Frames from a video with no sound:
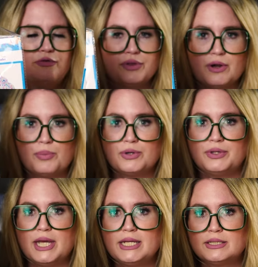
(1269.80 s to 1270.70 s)
for their
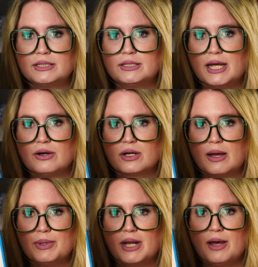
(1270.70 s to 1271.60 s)
birthdays that are
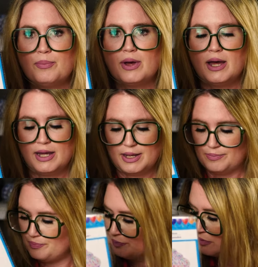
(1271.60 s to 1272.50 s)
coming up.
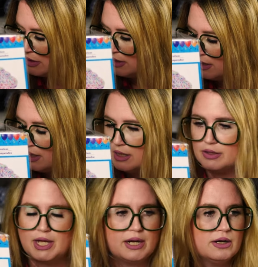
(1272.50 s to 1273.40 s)
Um,
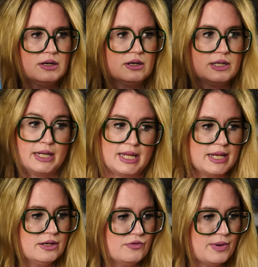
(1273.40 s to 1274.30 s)
they're
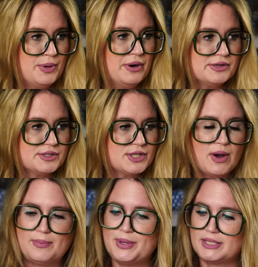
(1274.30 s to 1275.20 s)
again November, so
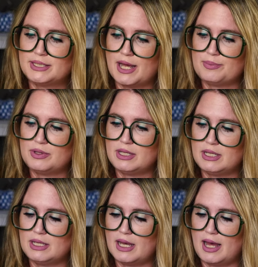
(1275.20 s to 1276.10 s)
I picked up
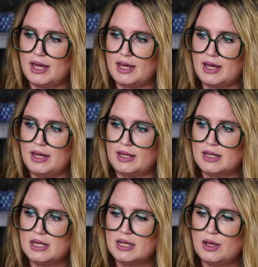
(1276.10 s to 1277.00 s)
the uh,
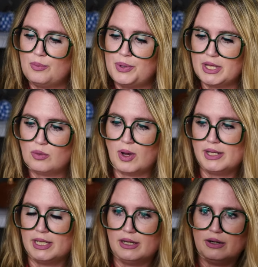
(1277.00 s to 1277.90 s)
pink
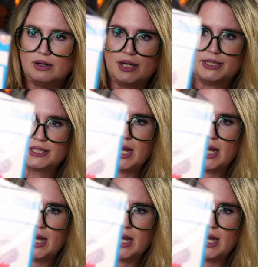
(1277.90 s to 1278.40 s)
one here. It's